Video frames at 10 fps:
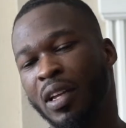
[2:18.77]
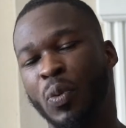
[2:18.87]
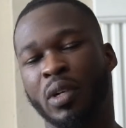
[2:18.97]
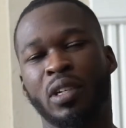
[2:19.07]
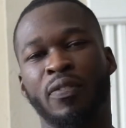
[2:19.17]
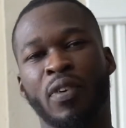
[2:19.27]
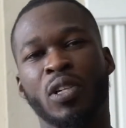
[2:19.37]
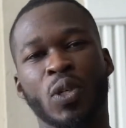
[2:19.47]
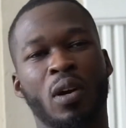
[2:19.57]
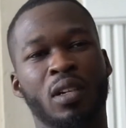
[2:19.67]
And one of the
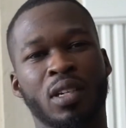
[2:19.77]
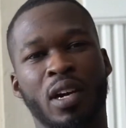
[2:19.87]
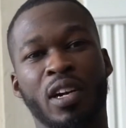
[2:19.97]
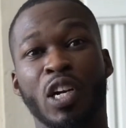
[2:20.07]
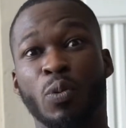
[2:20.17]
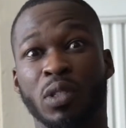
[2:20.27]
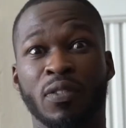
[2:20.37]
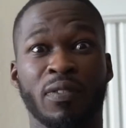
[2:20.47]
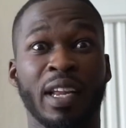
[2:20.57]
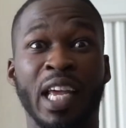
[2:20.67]
first artists I heard
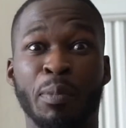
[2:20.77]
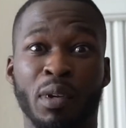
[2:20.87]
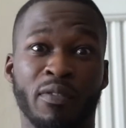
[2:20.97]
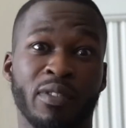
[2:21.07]
was Flame,